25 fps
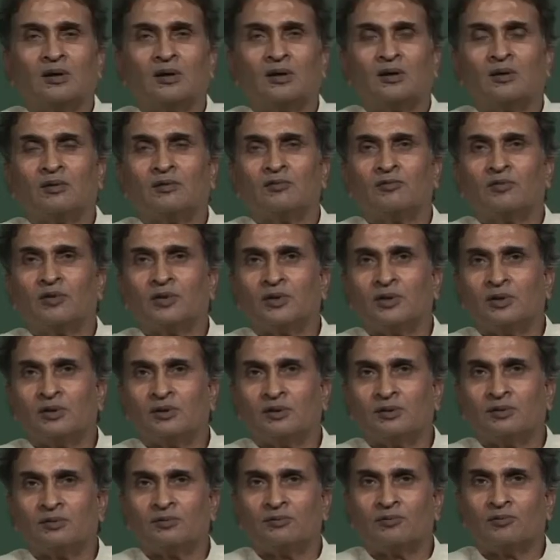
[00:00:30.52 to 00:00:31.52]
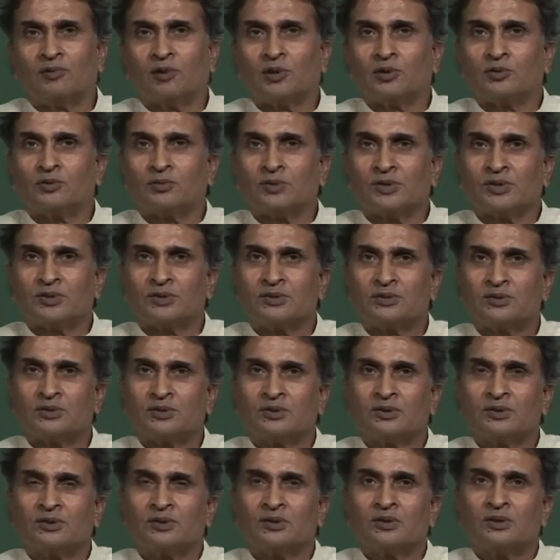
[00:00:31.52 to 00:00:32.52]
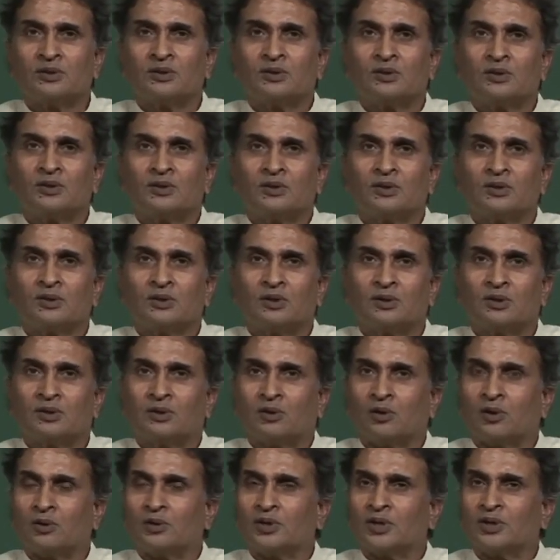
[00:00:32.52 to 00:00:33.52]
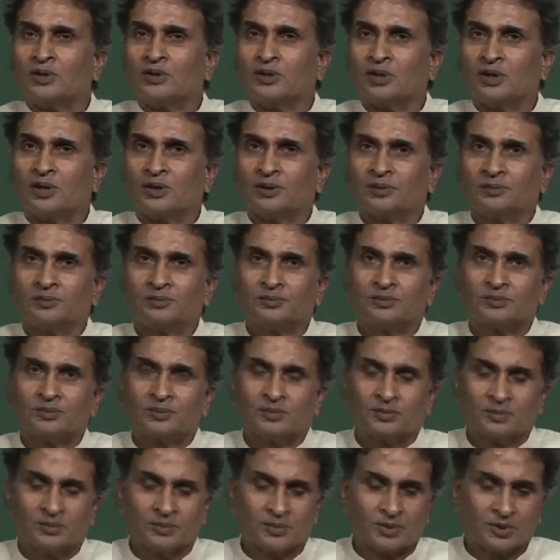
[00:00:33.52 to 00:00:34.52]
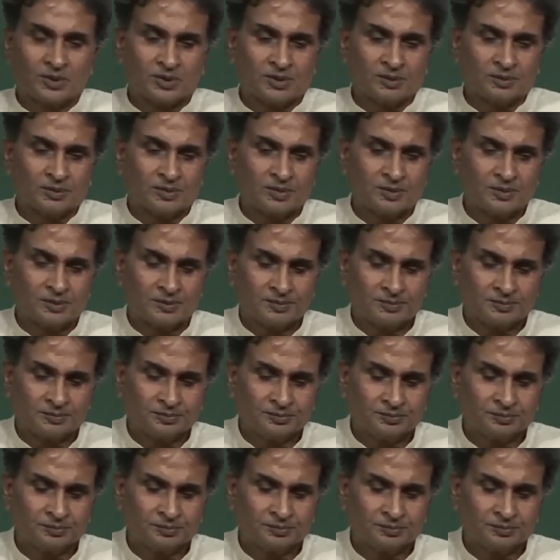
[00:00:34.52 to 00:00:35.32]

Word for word: uh, for the false twist uh, draw texturing systems.